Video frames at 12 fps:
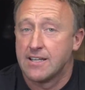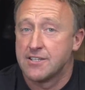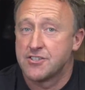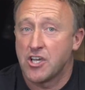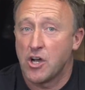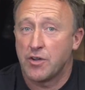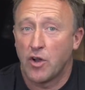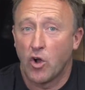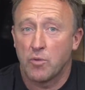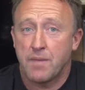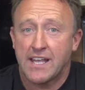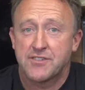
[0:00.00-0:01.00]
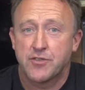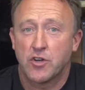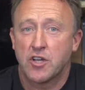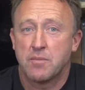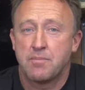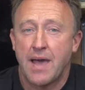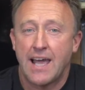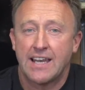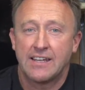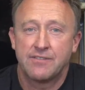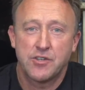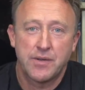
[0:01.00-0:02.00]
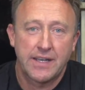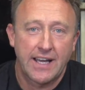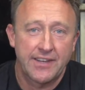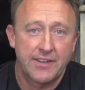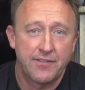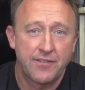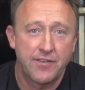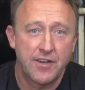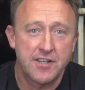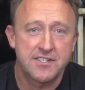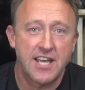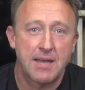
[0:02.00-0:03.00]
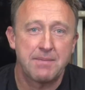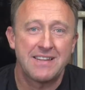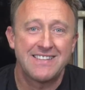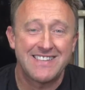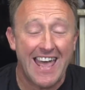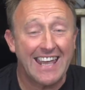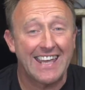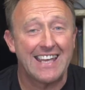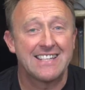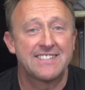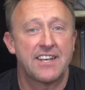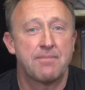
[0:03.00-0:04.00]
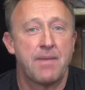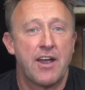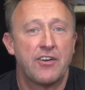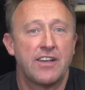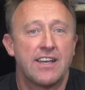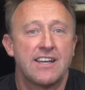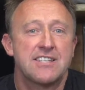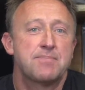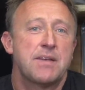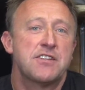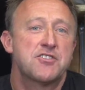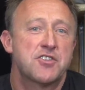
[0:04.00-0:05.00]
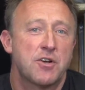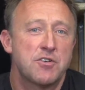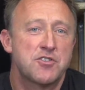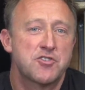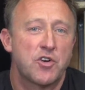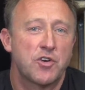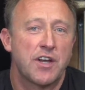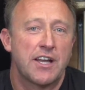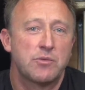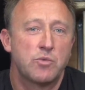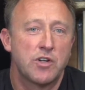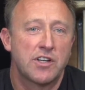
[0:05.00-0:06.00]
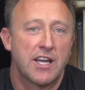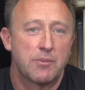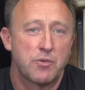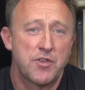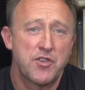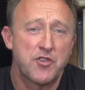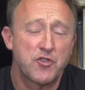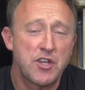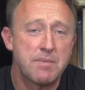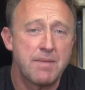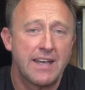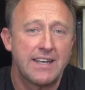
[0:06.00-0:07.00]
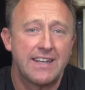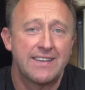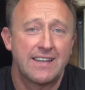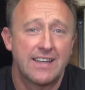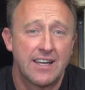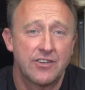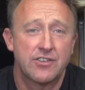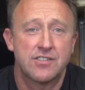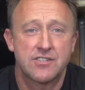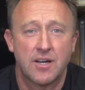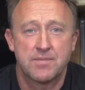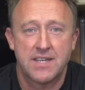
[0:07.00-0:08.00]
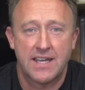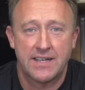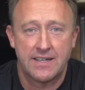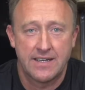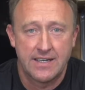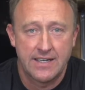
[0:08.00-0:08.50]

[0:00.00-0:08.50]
So it all makes for compelling viewing and the first time in decades that America has been so strong at World Cup with three men in the current top 10.